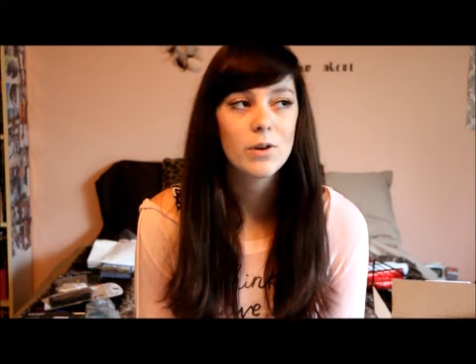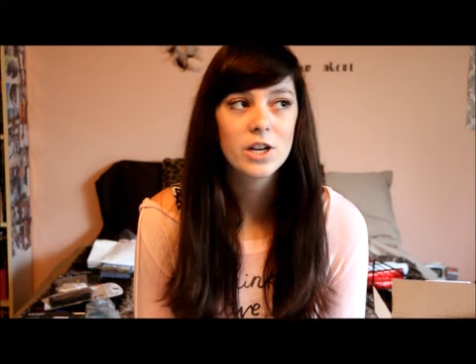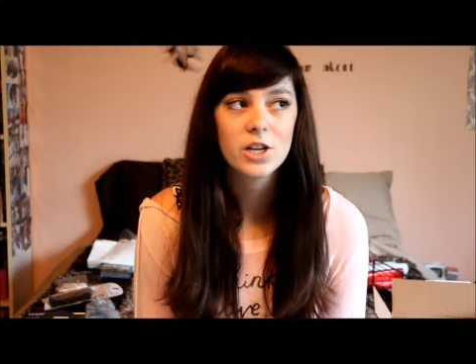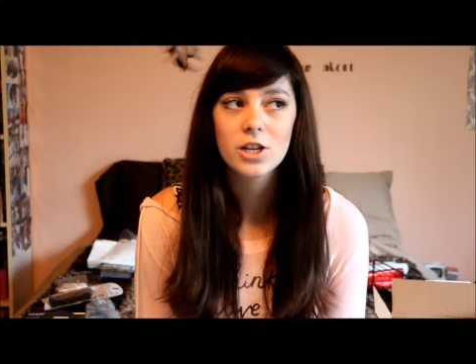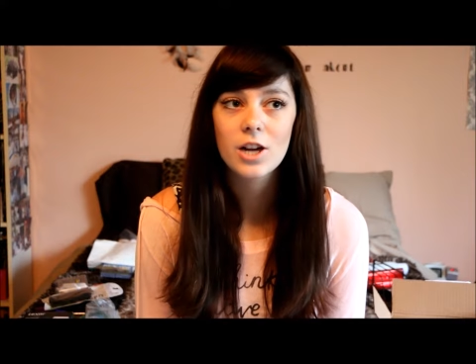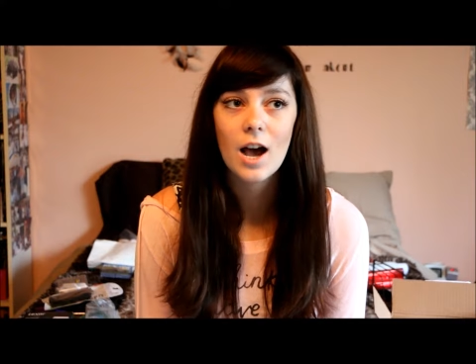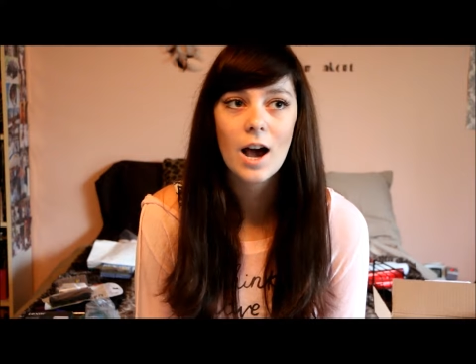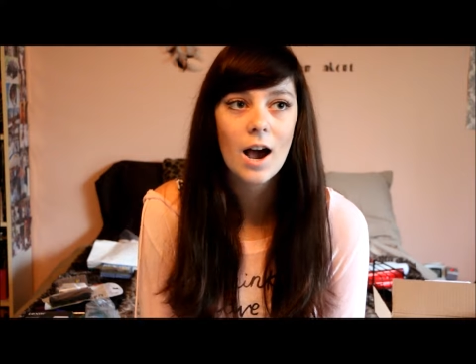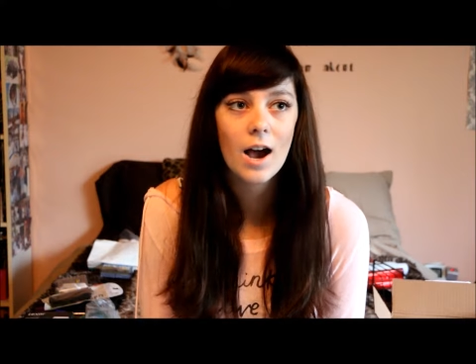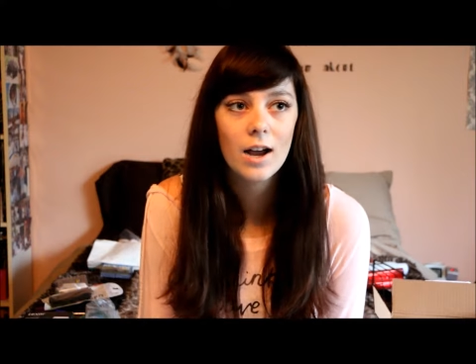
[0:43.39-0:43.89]

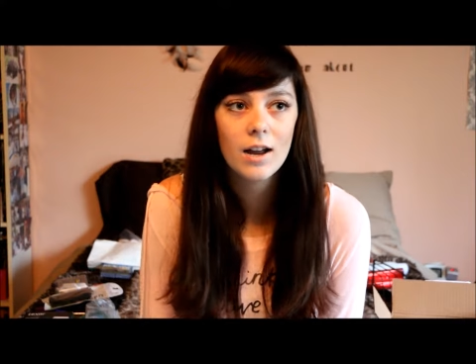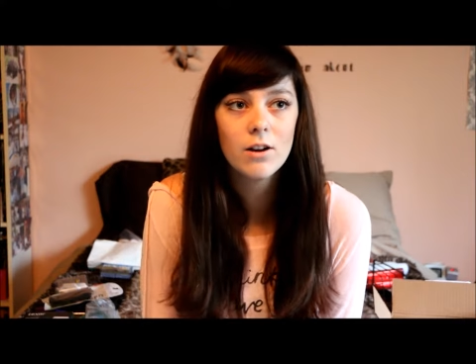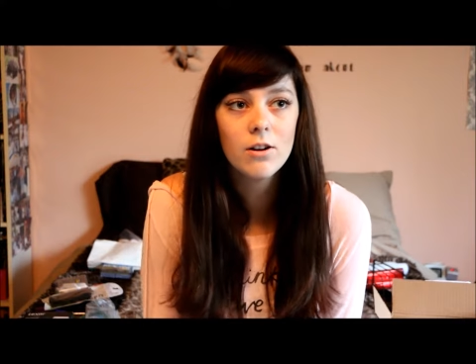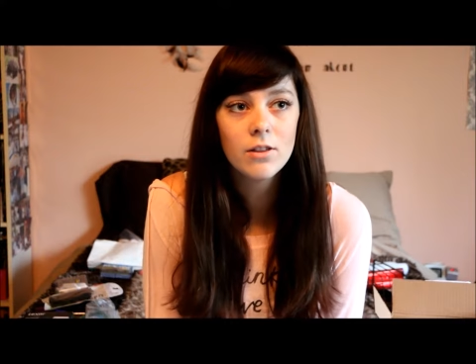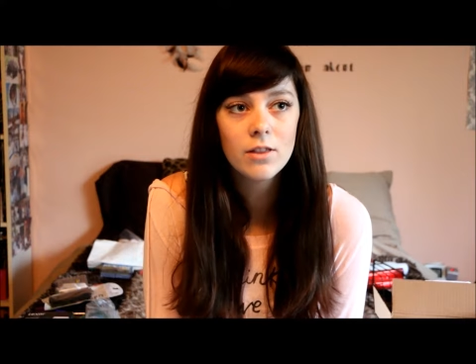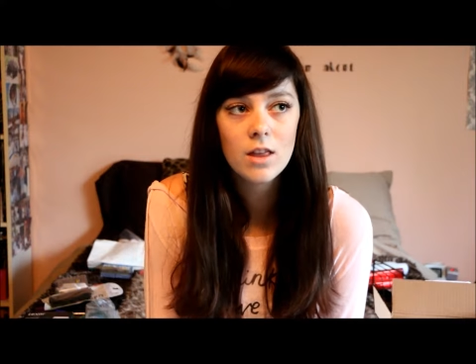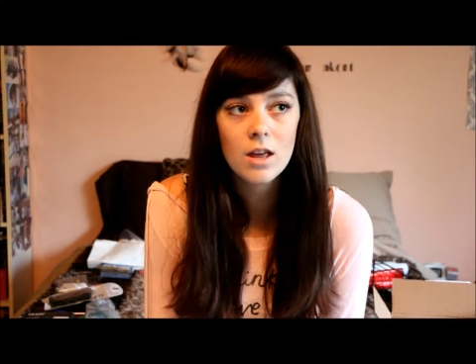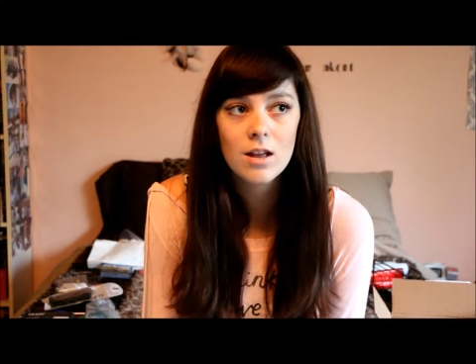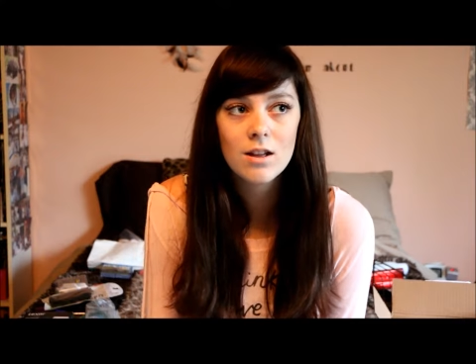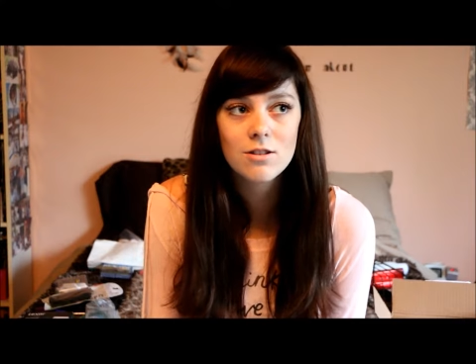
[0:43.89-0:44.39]
which I
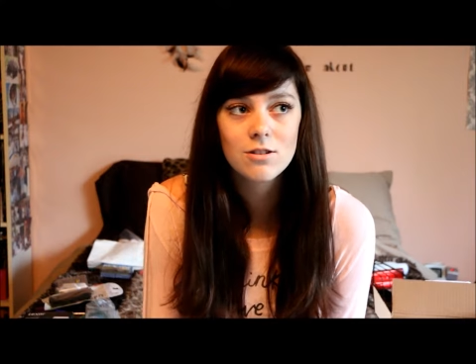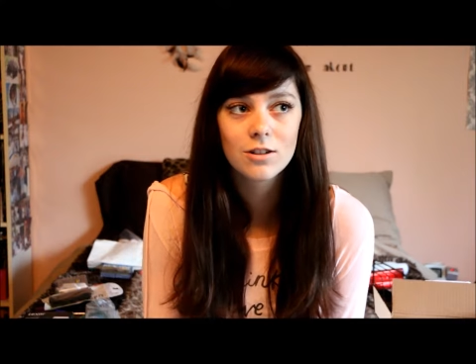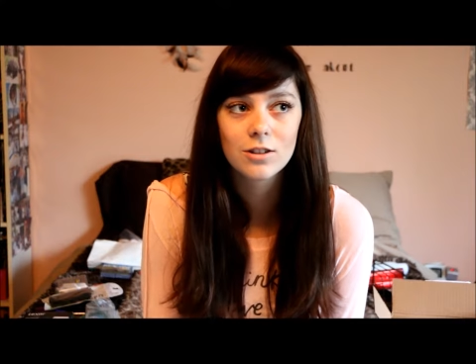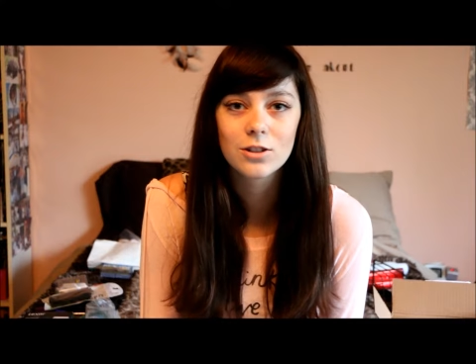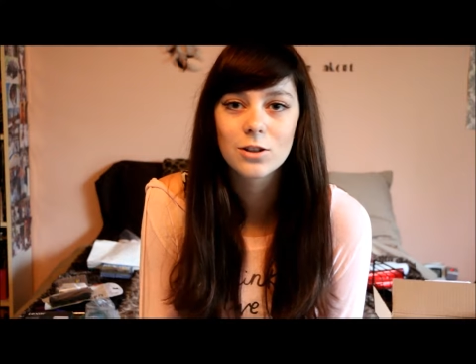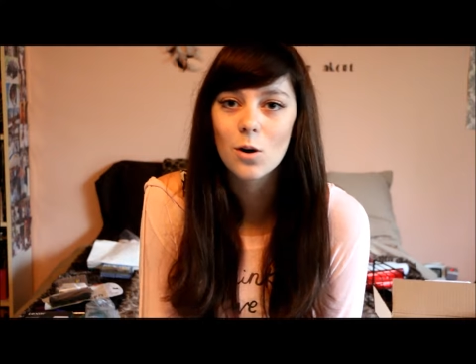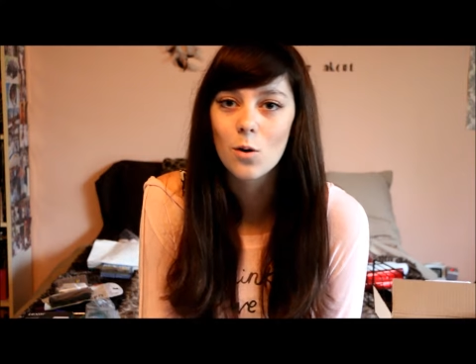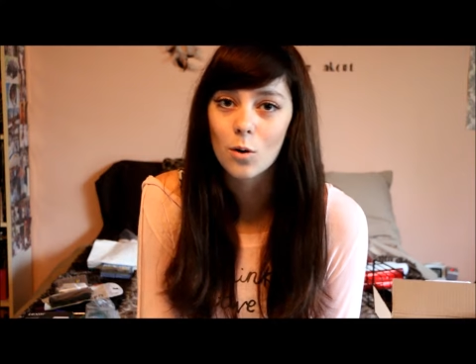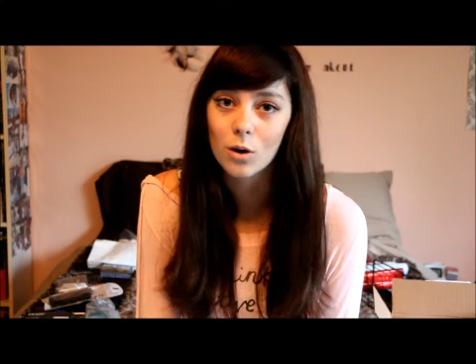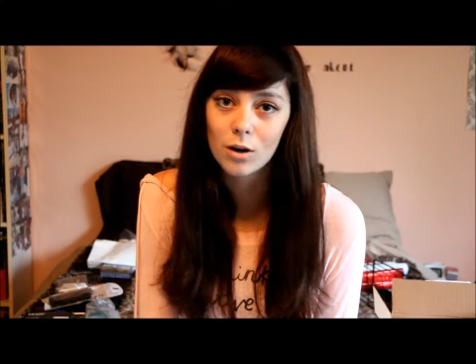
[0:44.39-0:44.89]
don't think
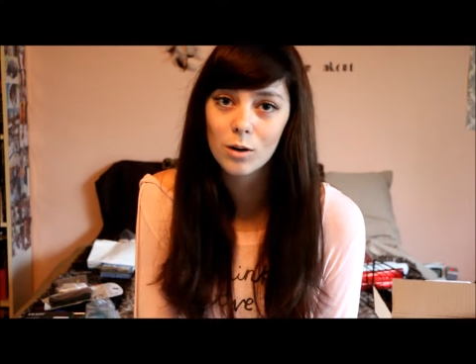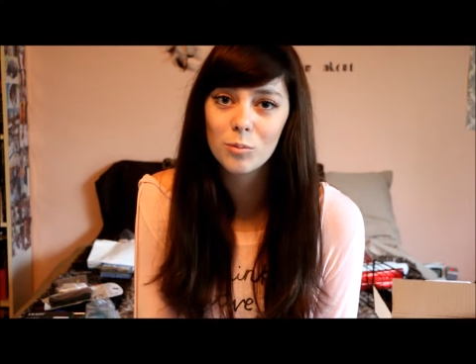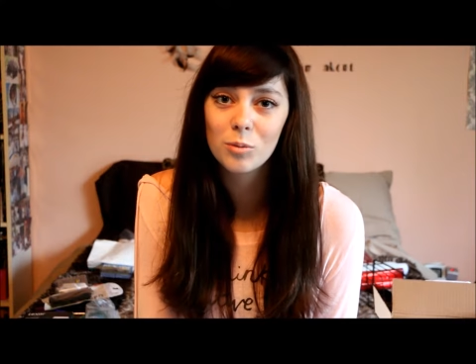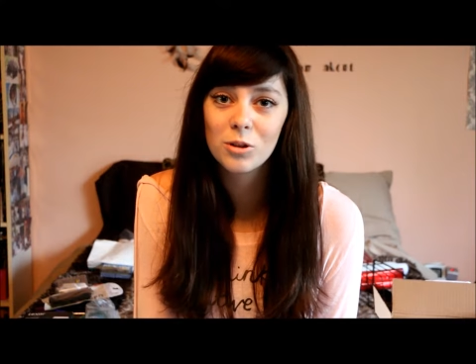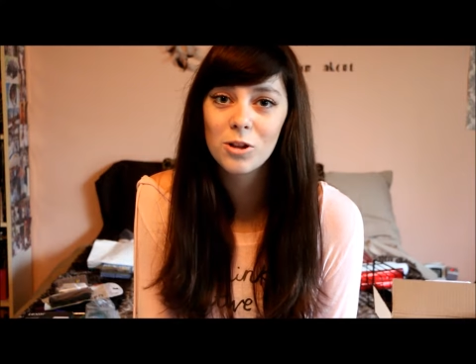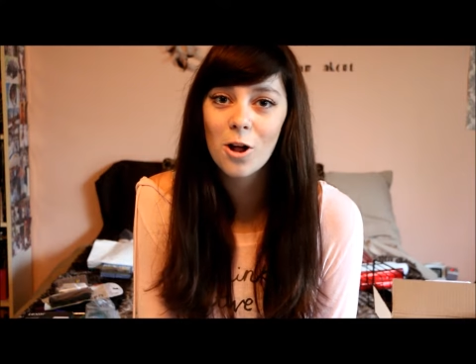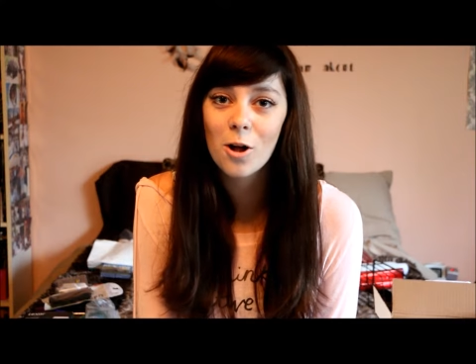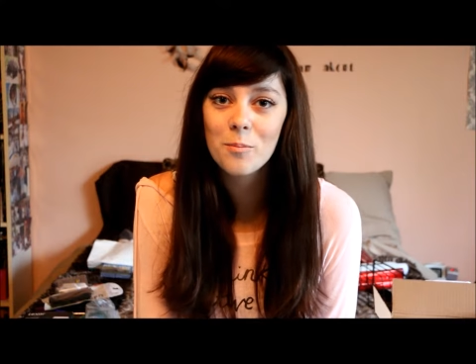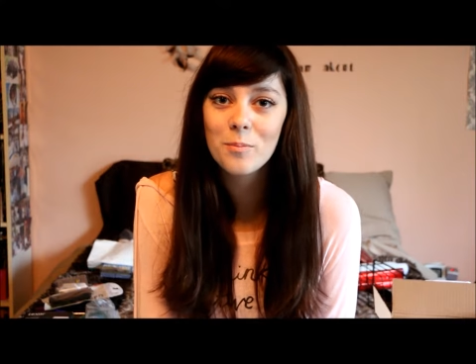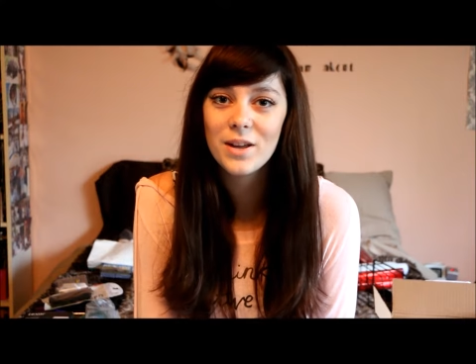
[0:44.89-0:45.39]
looked
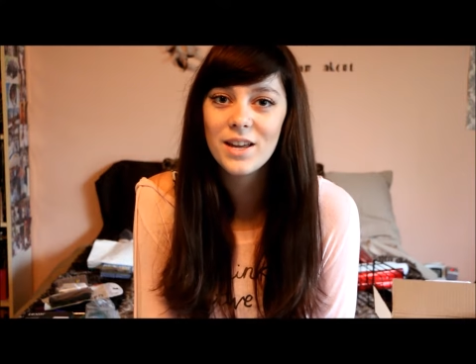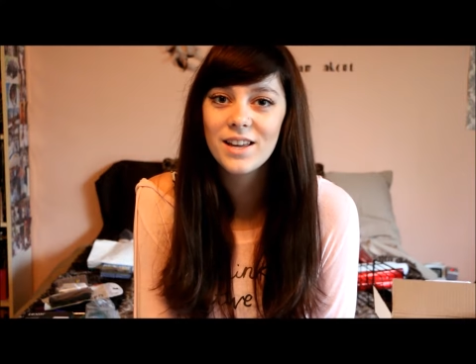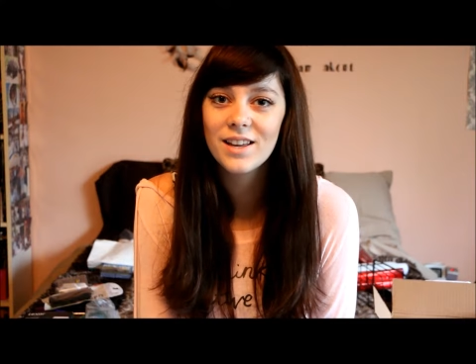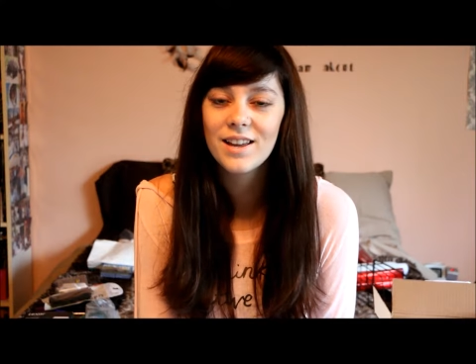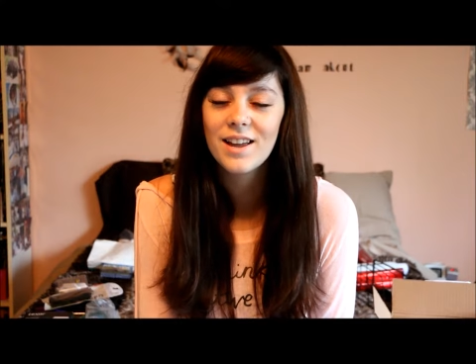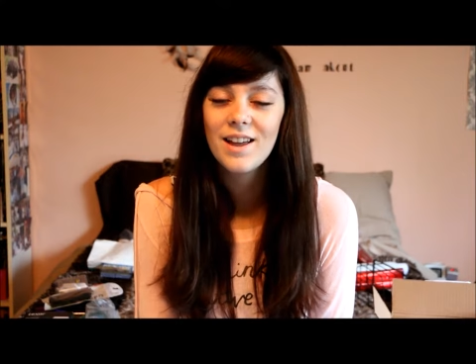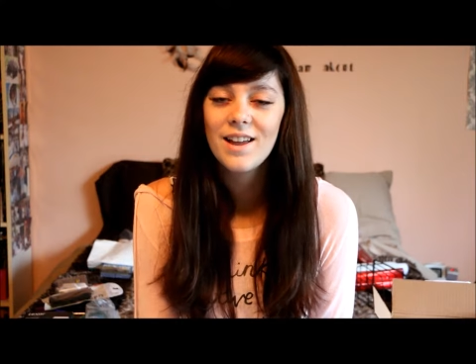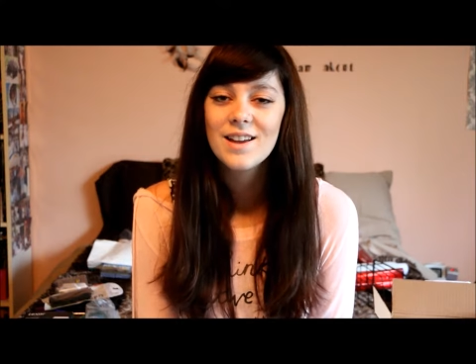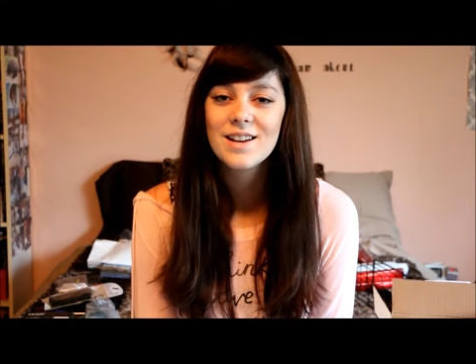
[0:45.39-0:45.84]
horrible on me,